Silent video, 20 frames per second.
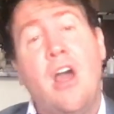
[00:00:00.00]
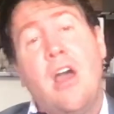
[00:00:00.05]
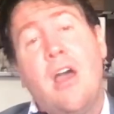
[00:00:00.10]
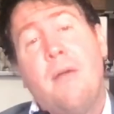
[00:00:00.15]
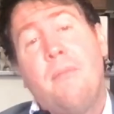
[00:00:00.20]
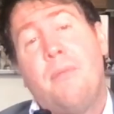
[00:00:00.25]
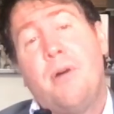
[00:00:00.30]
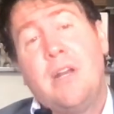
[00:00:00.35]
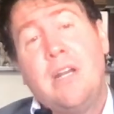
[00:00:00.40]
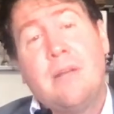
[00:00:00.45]

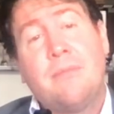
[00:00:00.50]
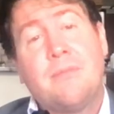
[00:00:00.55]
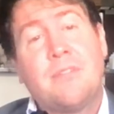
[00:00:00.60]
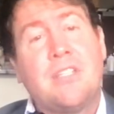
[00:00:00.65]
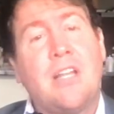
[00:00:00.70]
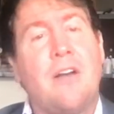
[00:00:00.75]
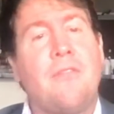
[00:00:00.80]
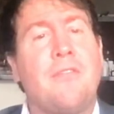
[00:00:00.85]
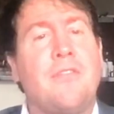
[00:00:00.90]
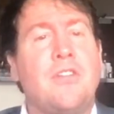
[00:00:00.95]
putting
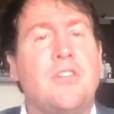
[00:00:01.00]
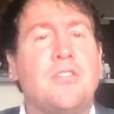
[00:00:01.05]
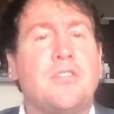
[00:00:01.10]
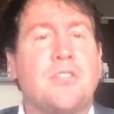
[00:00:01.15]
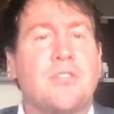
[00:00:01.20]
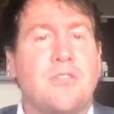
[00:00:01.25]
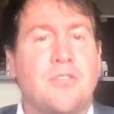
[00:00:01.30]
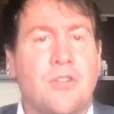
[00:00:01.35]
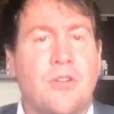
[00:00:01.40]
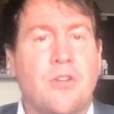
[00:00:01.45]
himself in
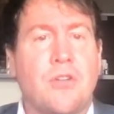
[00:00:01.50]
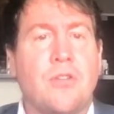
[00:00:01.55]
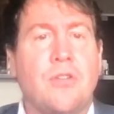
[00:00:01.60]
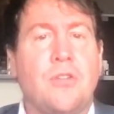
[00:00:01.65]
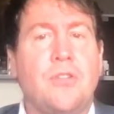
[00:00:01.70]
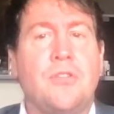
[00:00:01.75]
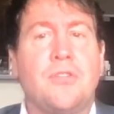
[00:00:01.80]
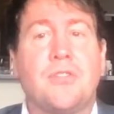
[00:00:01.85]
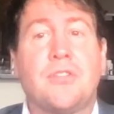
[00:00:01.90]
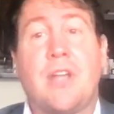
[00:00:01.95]
those
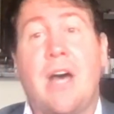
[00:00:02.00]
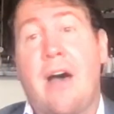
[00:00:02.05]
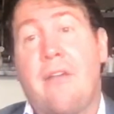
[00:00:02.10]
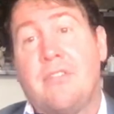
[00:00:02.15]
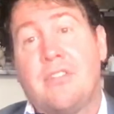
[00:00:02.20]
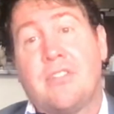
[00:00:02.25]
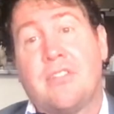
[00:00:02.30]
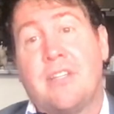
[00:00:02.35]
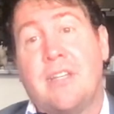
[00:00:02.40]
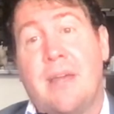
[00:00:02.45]
circles.
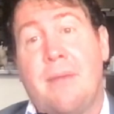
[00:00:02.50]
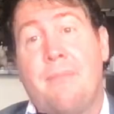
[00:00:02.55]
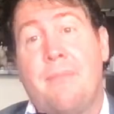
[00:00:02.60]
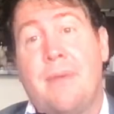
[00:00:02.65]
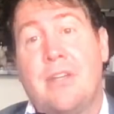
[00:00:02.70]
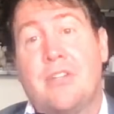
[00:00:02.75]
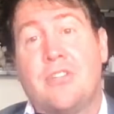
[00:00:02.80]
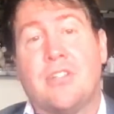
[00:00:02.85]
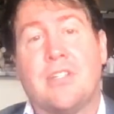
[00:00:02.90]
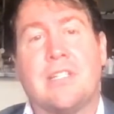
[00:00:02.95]
Obviously
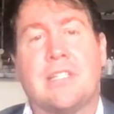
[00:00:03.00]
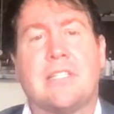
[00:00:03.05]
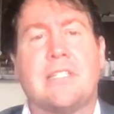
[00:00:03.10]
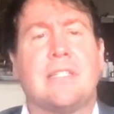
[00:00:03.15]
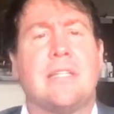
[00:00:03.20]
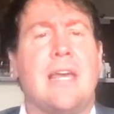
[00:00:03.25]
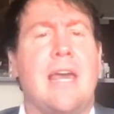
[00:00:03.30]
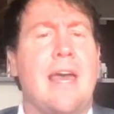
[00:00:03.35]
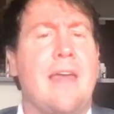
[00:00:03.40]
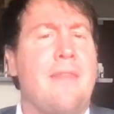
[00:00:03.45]

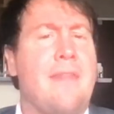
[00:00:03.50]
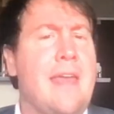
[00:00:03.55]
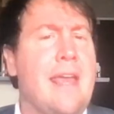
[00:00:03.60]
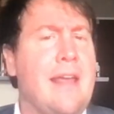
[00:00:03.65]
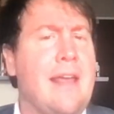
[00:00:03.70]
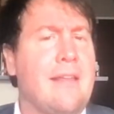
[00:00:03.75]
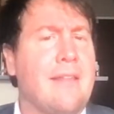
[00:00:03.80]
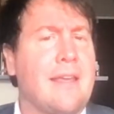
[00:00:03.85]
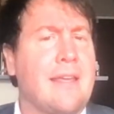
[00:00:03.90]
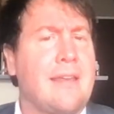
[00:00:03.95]
ambitious, and
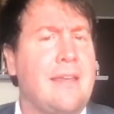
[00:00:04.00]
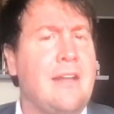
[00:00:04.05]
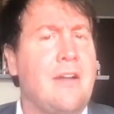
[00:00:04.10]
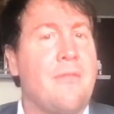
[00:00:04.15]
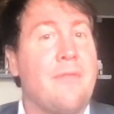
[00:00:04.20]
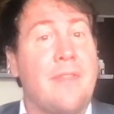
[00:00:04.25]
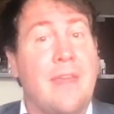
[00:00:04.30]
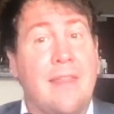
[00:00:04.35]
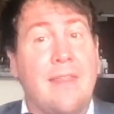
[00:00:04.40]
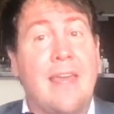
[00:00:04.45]
they
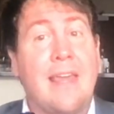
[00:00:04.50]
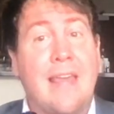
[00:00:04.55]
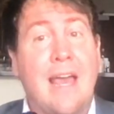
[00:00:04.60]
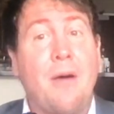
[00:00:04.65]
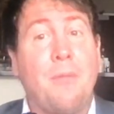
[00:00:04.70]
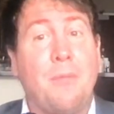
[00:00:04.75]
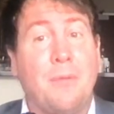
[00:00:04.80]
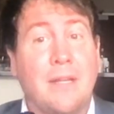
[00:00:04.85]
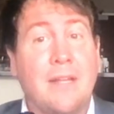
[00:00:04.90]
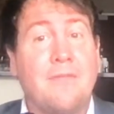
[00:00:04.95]

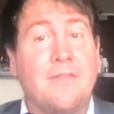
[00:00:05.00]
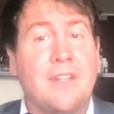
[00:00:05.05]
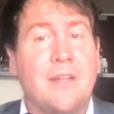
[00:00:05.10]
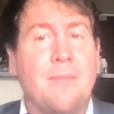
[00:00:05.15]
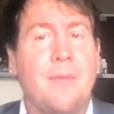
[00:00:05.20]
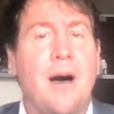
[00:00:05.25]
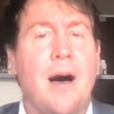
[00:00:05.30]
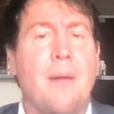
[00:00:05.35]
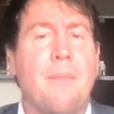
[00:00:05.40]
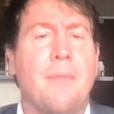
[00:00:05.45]
help lift
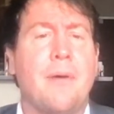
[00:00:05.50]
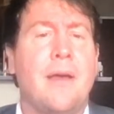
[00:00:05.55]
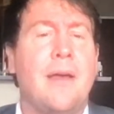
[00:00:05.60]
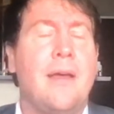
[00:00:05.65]
him up.